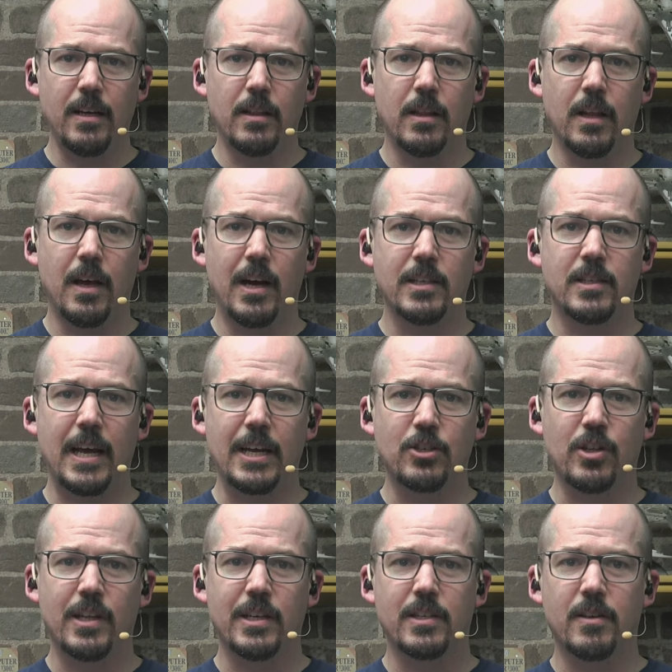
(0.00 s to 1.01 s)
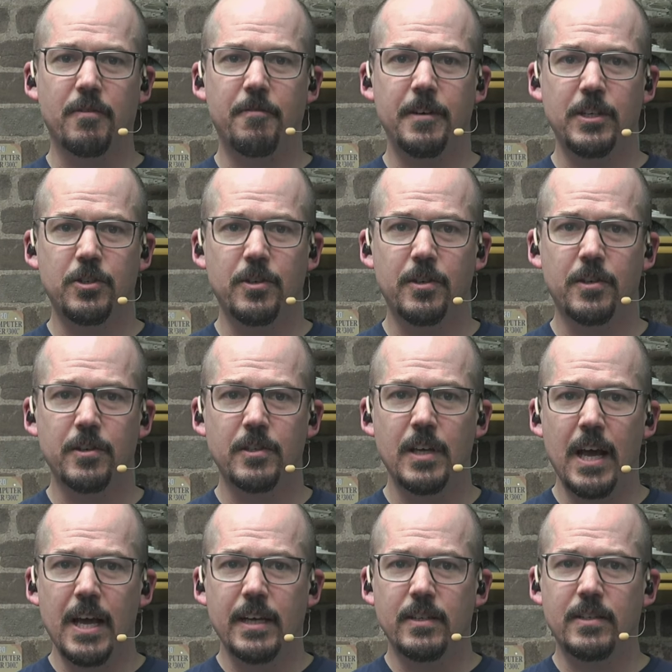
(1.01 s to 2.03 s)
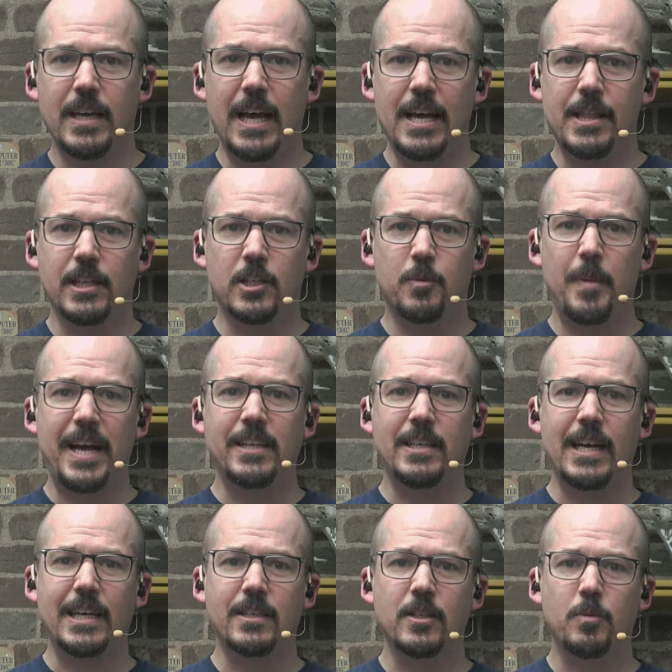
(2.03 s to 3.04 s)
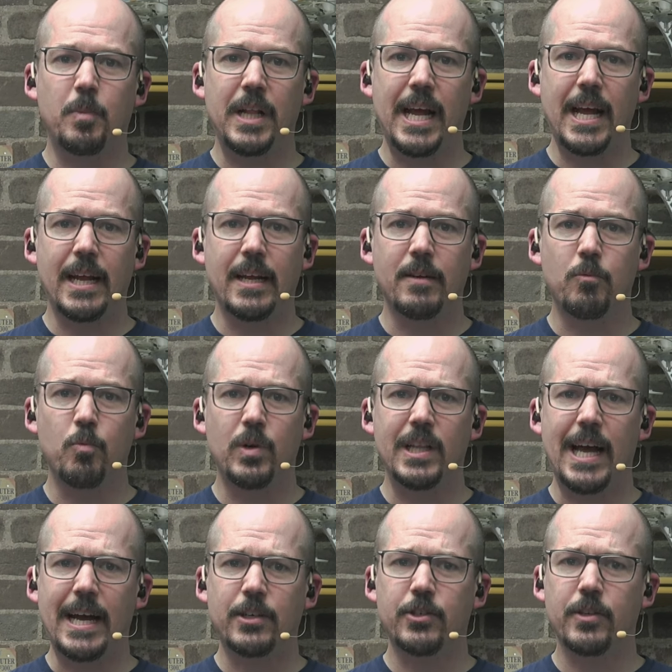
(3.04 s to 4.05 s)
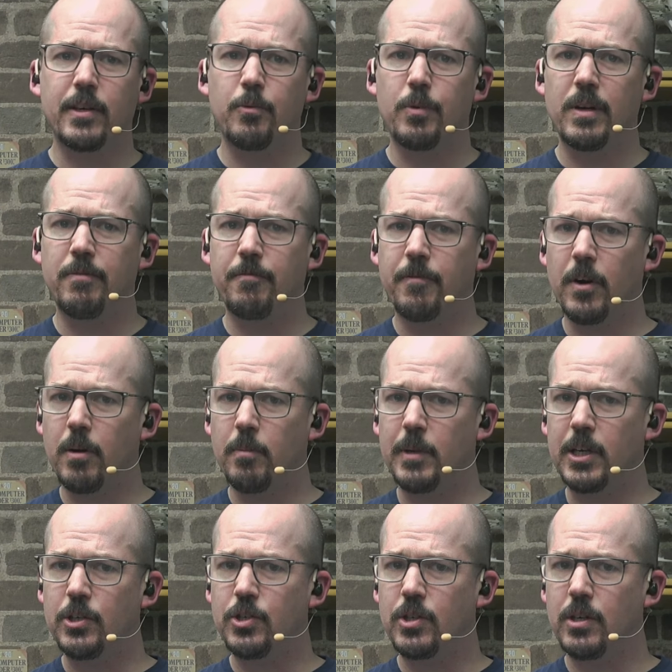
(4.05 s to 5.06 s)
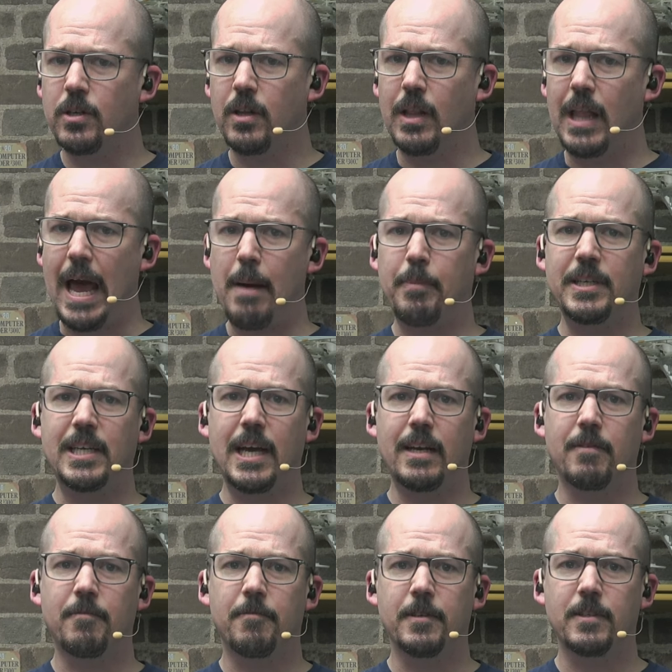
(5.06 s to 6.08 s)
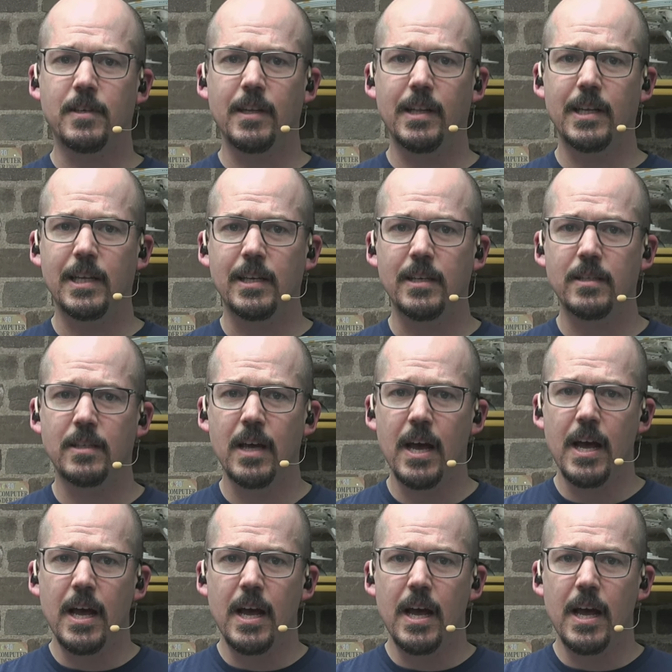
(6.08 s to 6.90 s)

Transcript: Los Angeles officials say that SpaceX's plan will actually refurbish dilapidated facilities